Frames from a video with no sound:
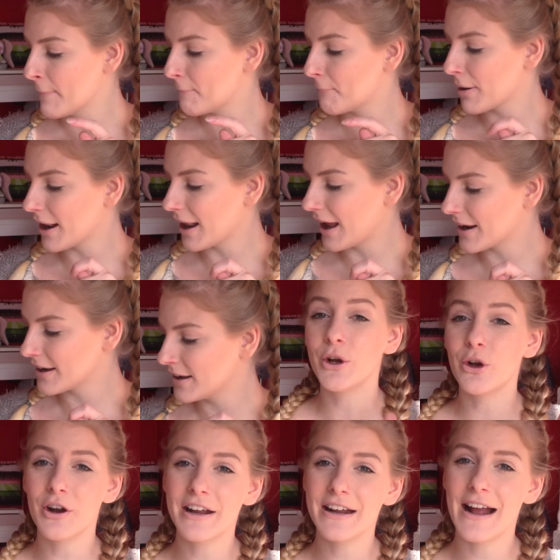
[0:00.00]
plan.
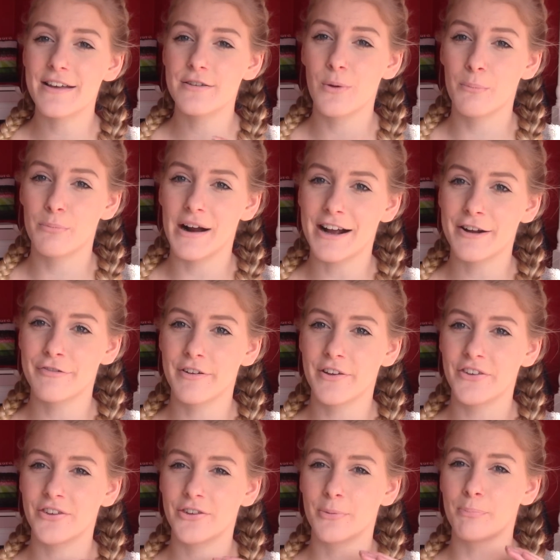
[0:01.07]
We're gonna get some
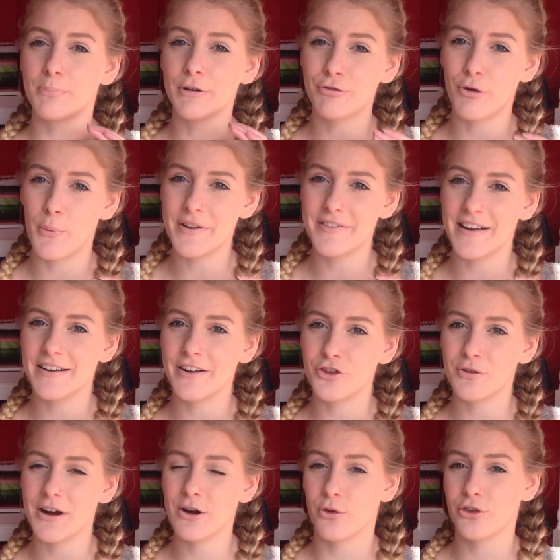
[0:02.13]
breakfast before we take the
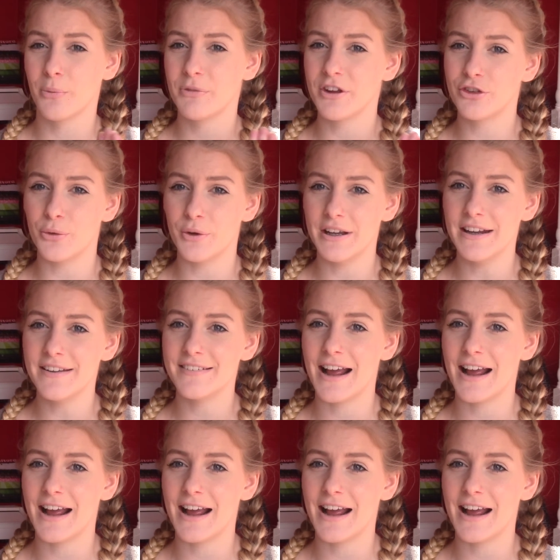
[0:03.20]
train, or something to eat,